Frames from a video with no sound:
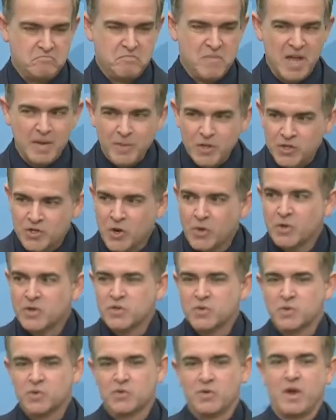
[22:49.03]
Maybe
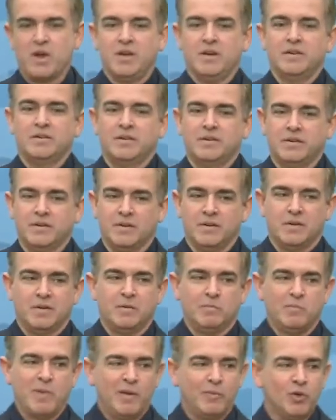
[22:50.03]
Jonas was right.
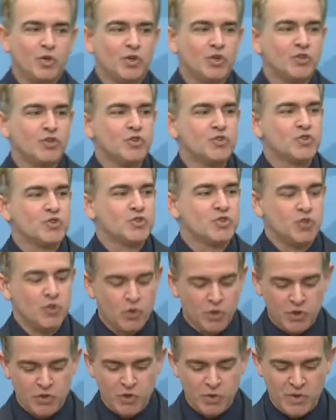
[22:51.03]
Maybe you can use a
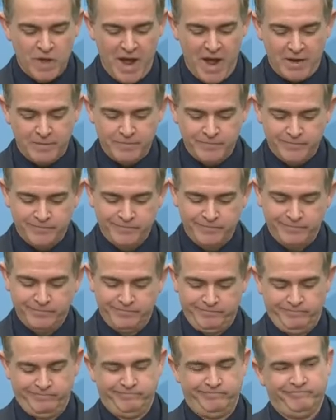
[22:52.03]
zoo to do that.
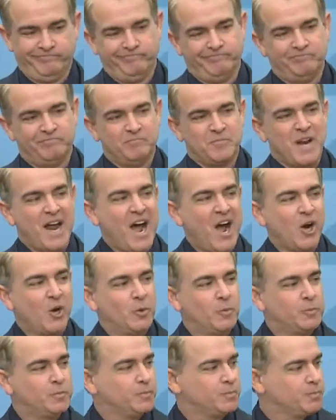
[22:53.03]
But how?
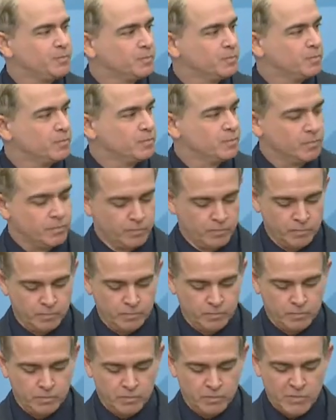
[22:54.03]

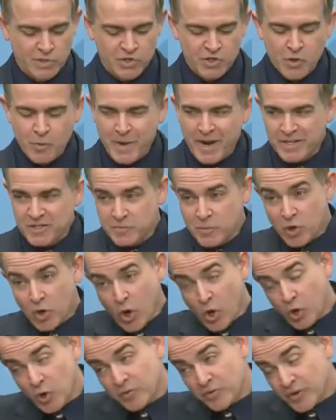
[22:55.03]
Let's go back to
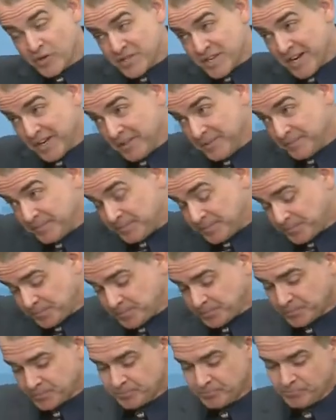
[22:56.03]
Mokolo for a second.
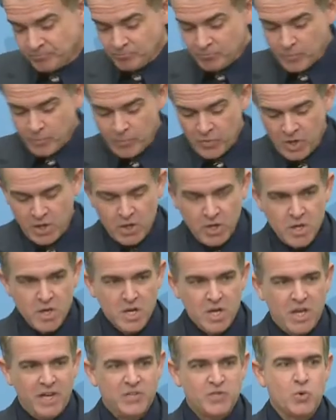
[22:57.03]

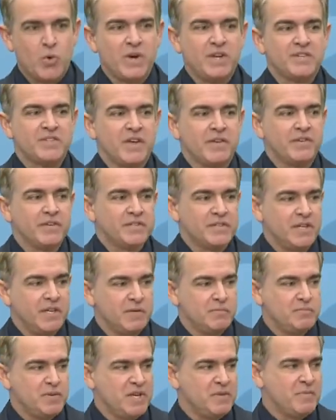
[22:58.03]
In
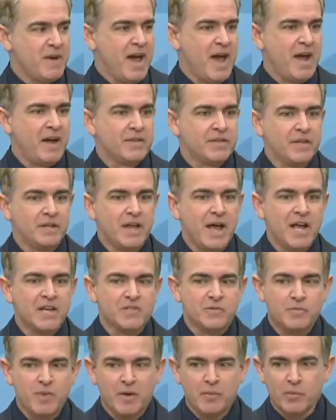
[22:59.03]
2017, BBAC, the
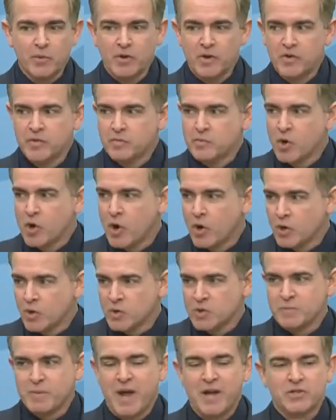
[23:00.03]
last member of
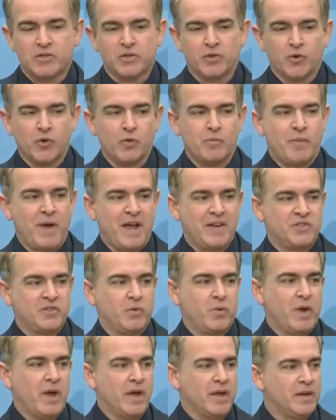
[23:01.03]
Mokolo's bachelor group, passed
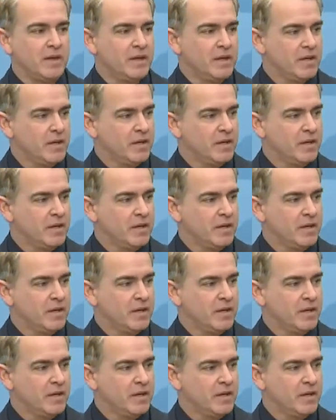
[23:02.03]
away,